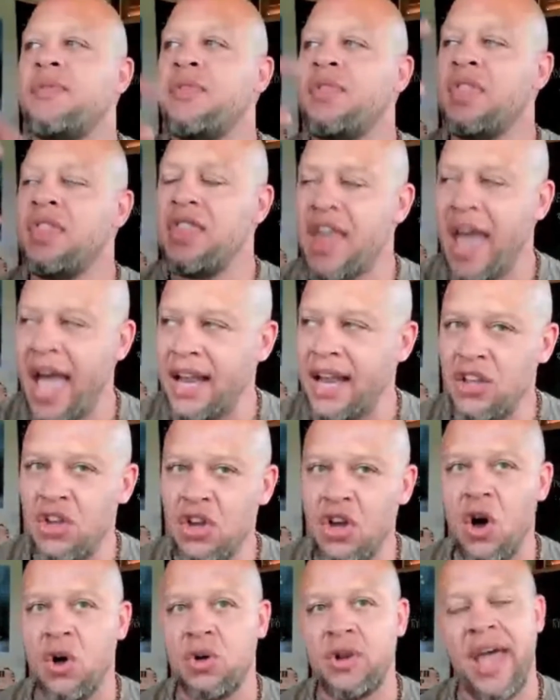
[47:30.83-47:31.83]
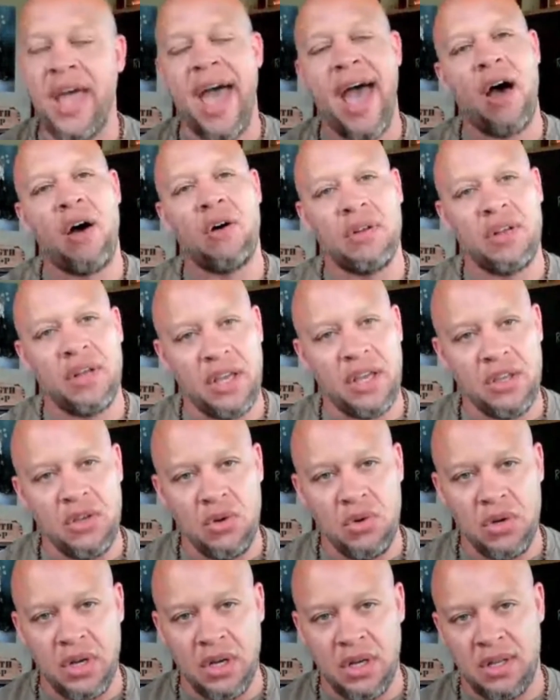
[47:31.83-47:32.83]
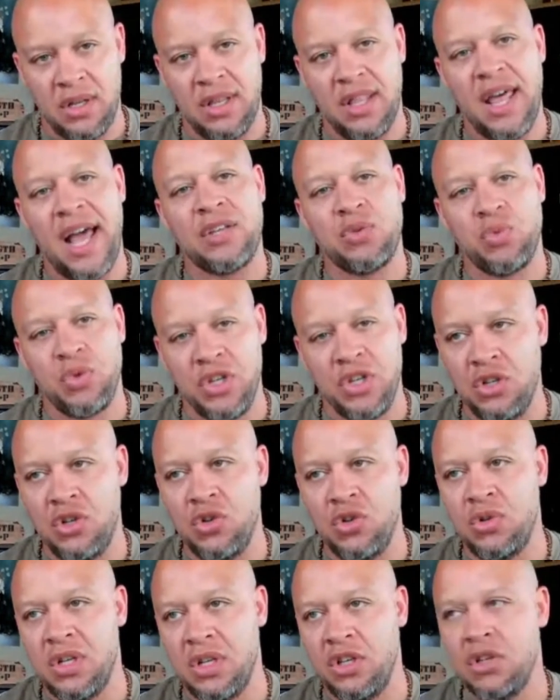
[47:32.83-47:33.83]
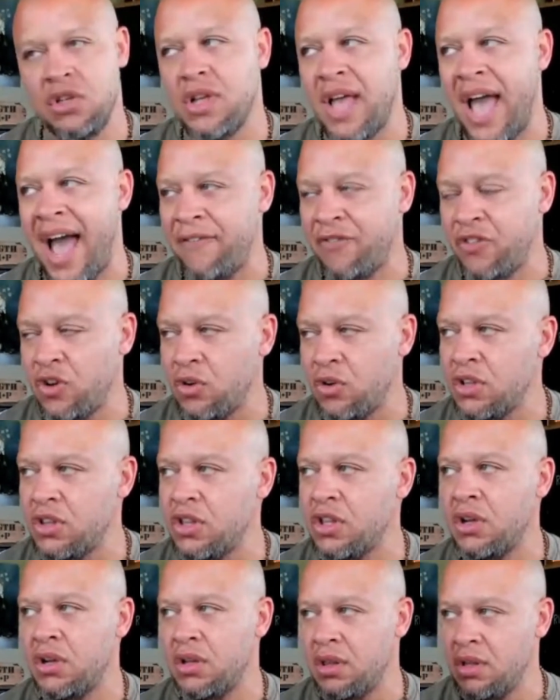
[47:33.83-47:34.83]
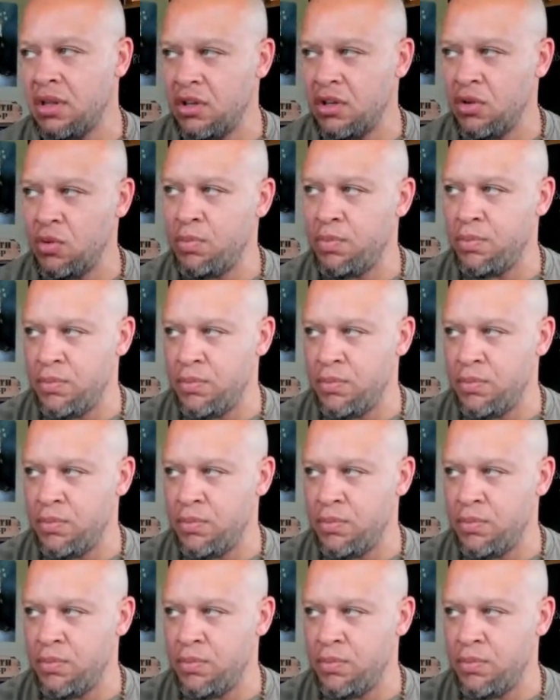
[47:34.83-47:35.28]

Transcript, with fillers: Then you go down and you, and that's when you do, you, after you, you,